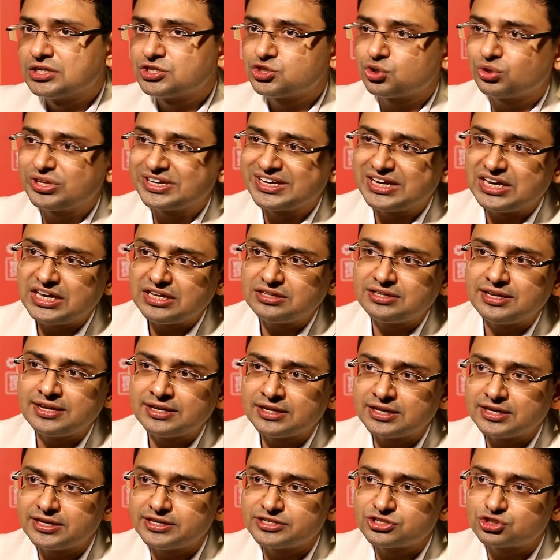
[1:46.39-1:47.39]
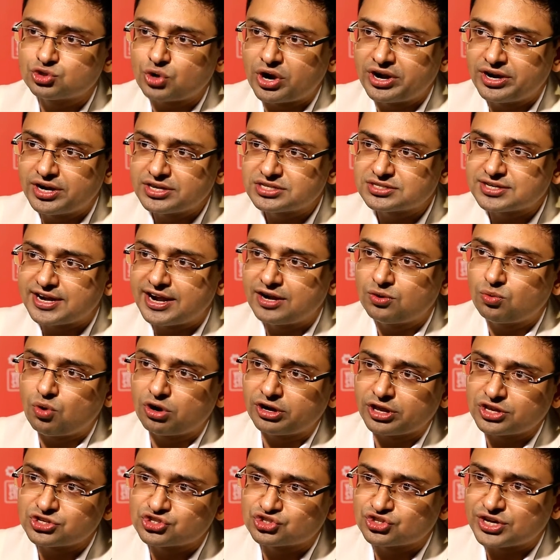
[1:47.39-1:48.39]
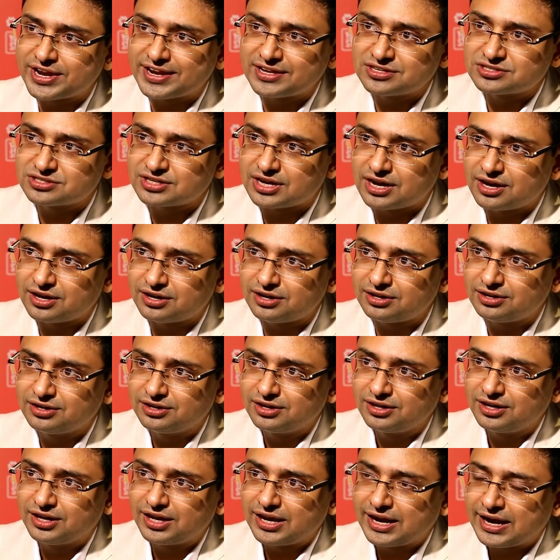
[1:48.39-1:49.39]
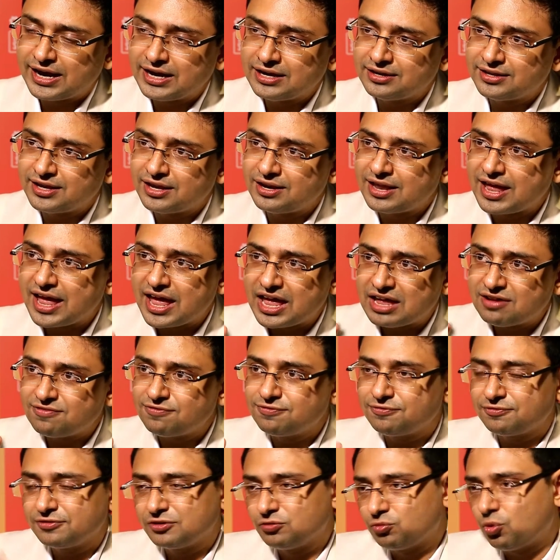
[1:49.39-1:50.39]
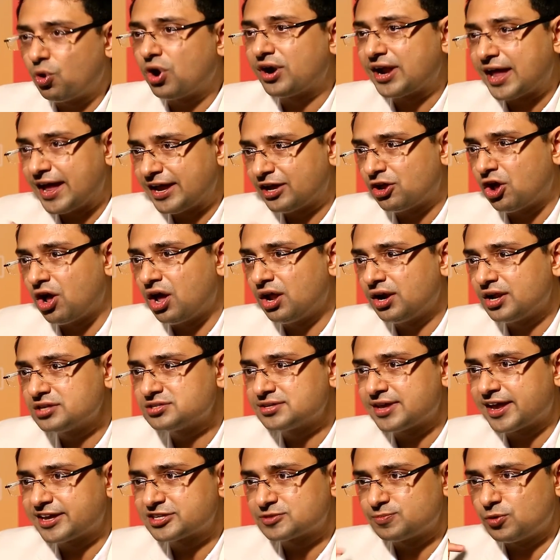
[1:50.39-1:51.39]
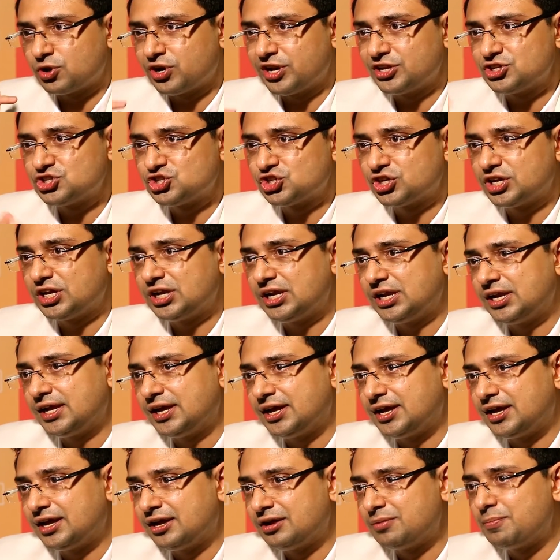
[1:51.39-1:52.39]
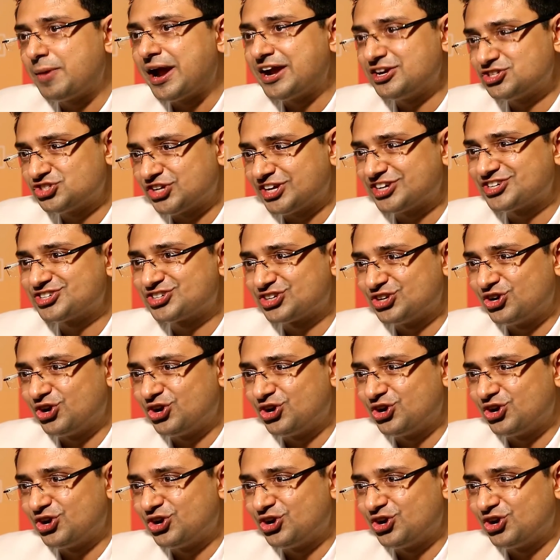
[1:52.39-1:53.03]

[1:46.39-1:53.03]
So the key thing is to understand what your strengths are, and then have what I call as exponential mindset.